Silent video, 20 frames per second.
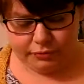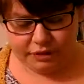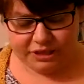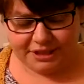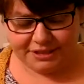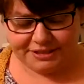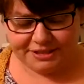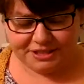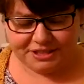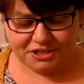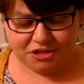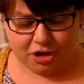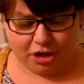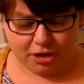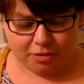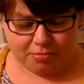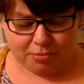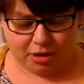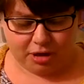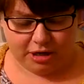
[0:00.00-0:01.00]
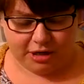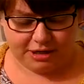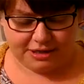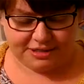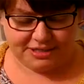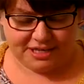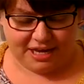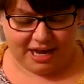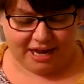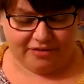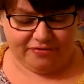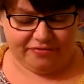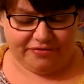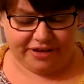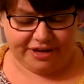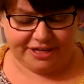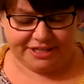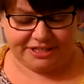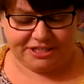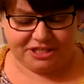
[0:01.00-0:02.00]
It's a sock box. I
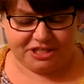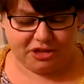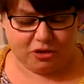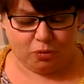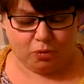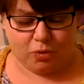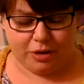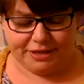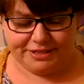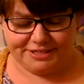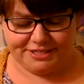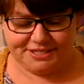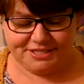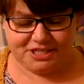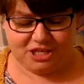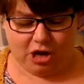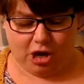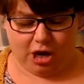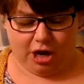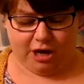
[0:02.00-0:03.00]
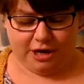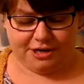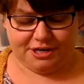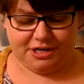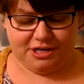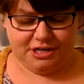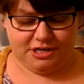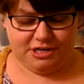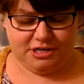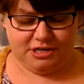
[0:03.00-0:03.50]
finished the one sock.